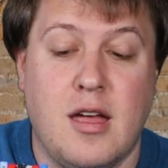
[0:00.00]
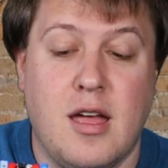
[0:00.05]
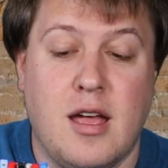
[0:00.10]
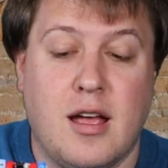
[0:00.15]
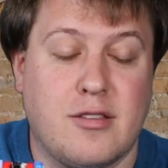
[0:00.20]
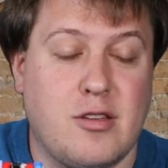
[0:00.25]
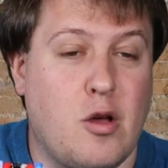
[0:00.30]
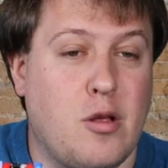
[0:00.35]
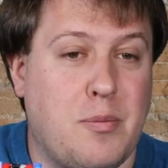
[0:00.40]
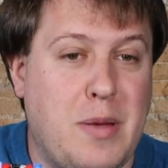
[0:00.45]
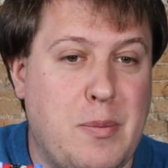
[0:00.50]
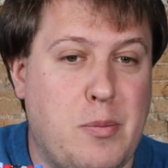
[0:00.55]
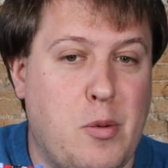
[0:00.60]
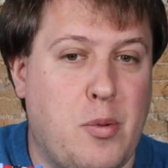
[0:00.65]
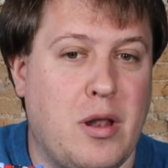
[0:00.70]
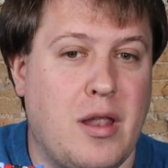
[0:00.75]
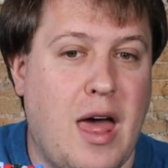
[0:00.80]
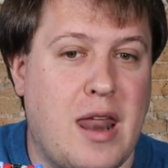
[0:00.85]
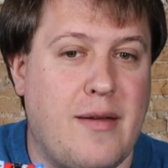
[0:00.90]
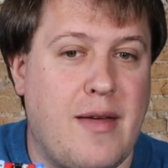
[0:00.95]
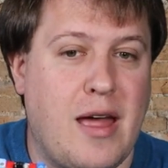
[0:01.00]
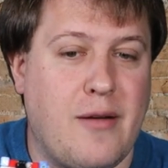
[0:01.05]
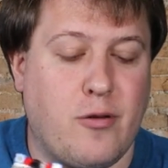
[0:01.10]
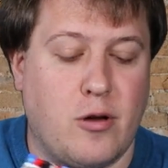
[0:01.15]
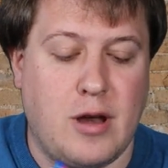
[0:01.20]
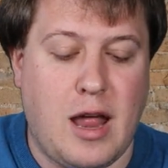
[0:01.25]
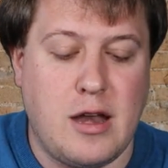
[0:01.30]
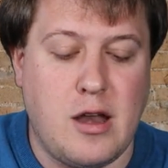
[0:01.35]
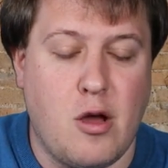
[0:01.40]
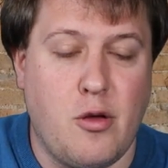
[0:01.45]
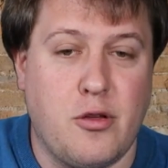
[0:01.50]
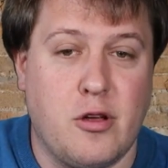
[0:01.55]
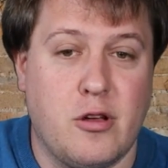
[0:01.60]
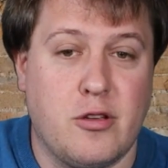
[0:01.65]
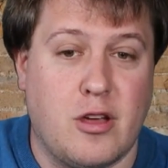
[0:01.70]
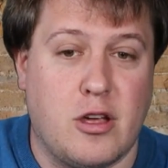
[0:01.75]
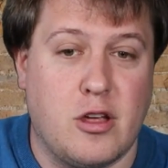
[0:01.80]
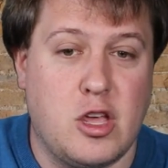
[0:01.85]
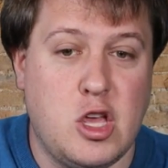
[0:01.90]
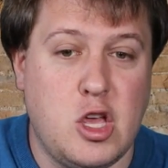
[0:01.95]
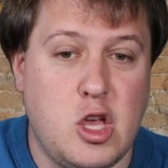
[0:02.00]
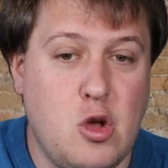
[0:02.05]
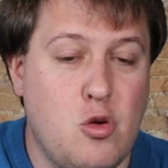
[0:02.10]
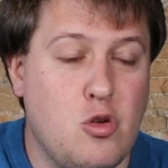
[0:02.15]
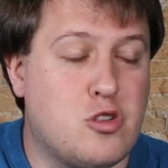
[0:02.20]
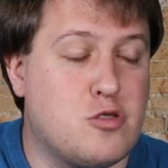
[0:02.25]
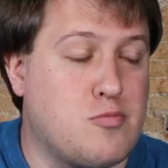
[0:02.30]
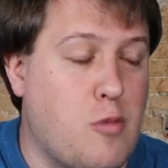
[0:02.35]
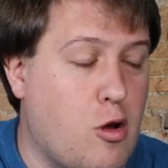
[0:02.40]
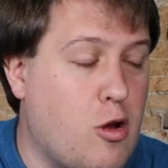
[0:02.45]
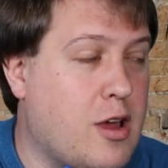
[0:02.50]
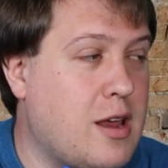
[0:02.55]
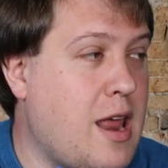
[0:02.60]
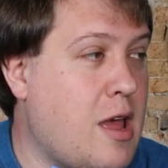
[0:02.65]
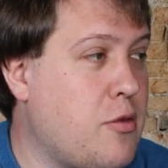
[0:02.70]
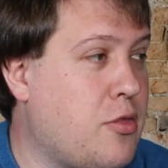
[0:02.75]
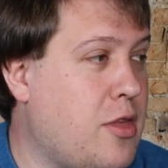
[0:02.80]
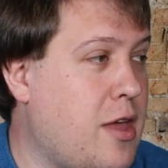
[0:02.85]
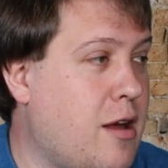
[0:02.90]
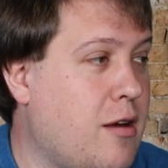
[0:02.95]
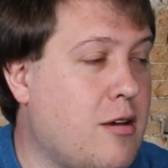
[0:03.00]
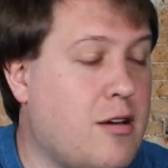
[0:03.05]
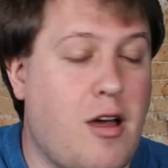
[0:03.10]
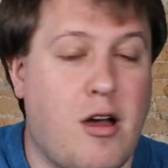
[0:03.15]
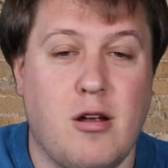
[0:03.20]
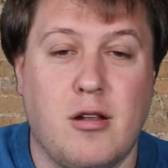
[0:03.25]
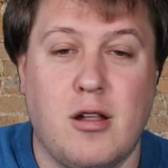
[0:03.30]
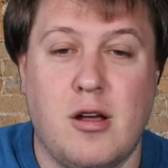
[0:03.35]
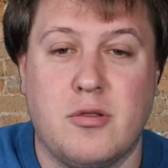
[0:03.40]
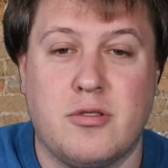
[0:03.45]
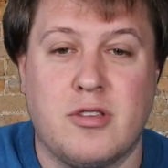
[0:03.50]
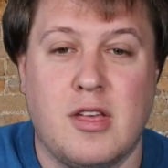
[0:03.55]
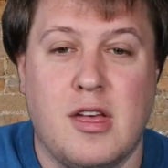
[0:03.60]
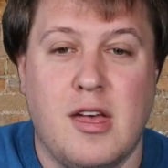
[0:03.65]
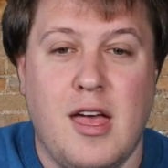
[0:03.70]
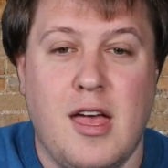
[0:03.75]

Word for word: Yeah. people put a lot of effort. I know there's a huge market out there, Carlos,